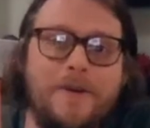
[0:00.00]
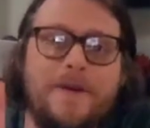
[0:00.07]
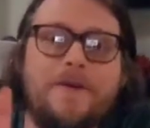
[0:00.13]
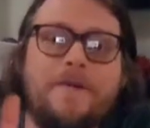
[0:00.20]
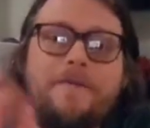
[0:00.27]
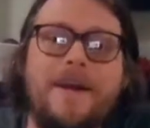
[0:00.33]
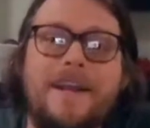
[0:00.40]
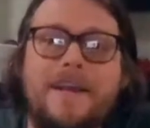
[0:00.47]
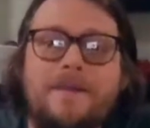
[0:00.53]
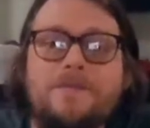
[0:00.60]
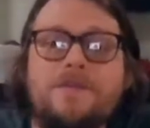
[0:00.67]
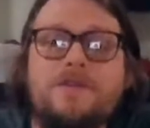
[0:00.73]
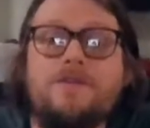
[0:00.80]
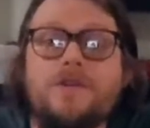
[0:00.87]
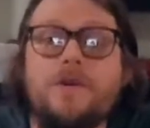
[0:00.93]
my
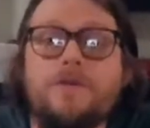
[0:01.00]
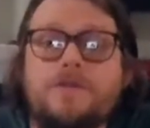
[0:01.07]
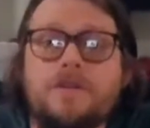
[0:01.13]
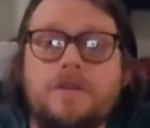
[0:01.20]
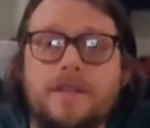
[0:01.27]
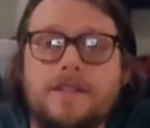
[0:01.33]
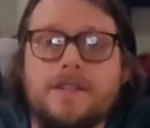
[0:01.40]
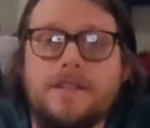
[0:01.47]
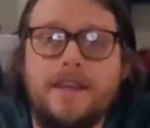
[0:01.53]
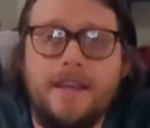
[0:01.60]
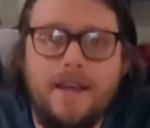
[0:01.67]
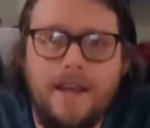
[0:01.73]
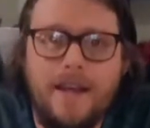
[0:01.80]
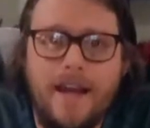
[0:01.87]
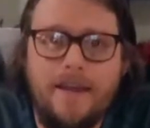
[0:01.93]
name's Joe
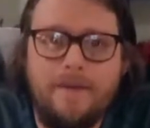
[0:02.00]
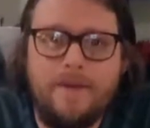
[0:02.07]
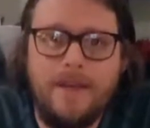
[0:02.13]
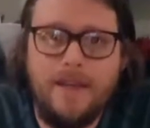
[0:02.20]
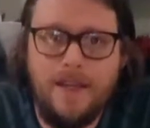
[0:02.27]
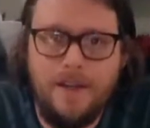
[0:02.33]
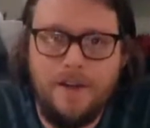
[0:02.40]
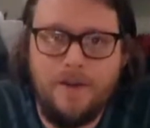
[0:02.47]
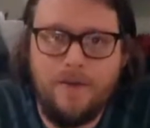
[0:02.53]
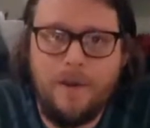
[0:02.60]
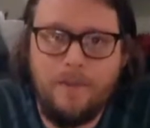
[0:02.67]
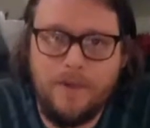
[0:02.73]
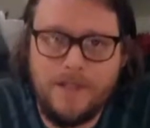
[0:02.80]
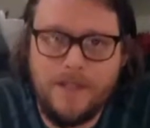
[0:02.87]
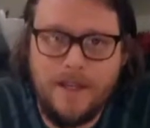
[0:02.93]
Jelinski, and I'm here
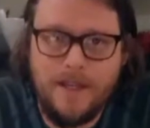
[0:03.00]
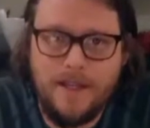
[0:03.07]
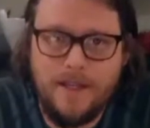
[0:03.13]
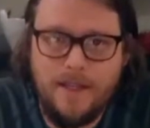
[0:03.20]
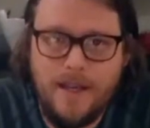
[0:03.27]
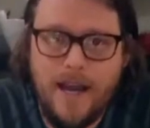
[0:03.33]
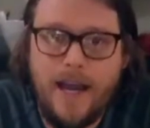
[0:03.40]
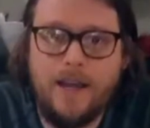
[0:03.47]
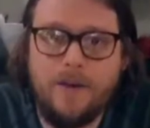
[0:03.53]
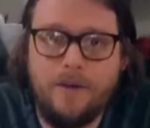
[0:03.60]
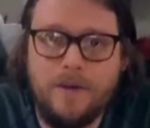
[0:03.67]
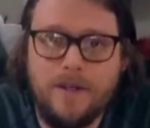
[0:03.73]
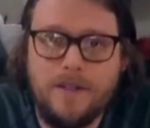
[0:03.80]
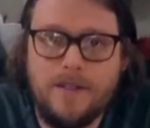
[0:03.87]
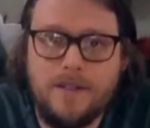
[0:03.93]
representing the
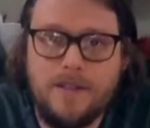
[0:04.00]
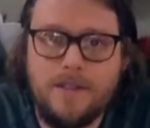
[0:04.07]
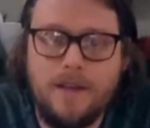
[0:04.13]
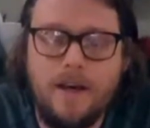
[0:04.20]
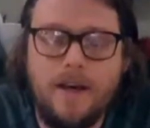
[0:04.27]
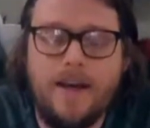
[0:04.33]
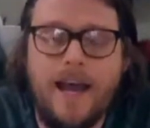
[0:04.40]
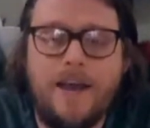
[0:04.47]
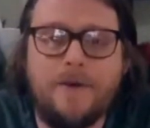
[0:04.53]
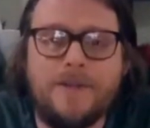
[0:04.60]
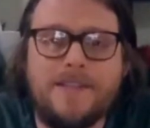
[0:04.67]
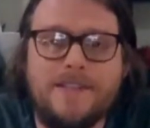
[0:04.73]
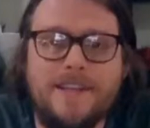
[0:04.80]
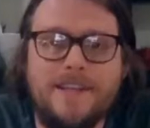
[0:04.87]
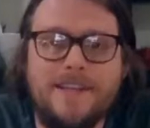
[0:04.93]
Iowa
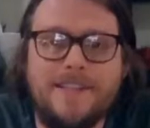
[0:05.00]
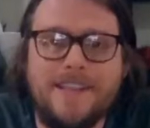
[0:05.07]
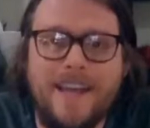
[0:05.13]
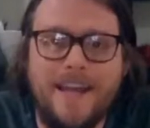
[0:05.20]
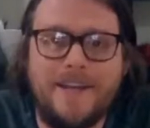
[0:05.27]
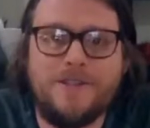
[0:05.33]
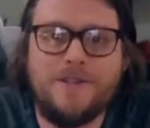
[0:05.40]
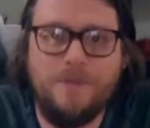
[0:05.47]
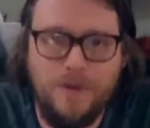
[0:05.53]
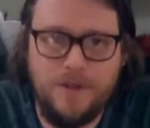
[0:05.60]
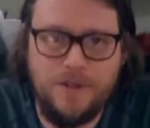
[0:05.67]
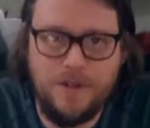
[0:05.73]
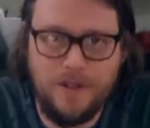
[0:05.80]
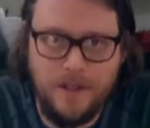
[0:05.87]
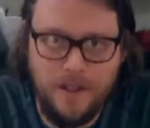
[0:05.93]
City Science
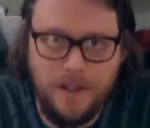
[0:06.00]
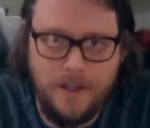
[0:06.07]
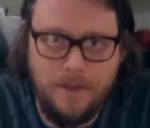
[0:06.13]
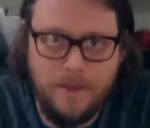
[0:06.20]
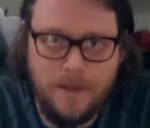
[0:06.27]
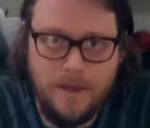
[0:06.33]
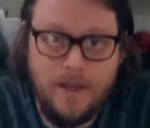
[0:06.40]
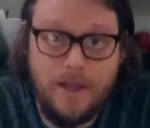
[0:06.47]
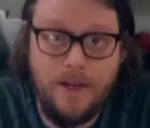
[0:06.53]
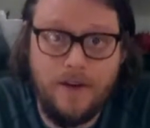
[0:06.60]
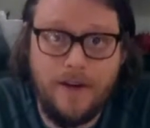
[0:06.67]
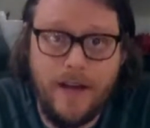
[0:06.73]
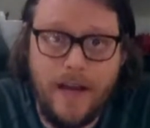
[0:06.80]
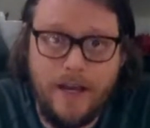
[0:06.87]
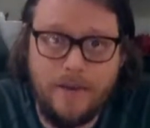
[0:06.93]
Booster Club here
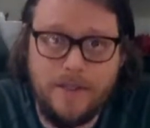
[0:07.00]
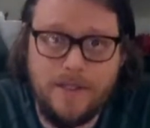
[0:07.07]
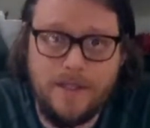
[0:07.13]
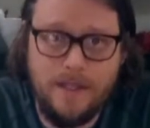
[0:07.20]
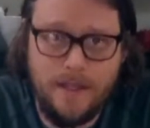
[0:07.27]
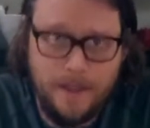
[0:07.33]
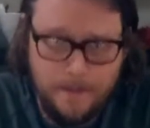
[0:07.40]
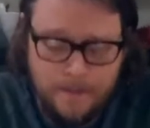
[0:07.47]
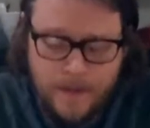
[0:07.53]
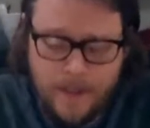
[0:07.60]
in Iowa City.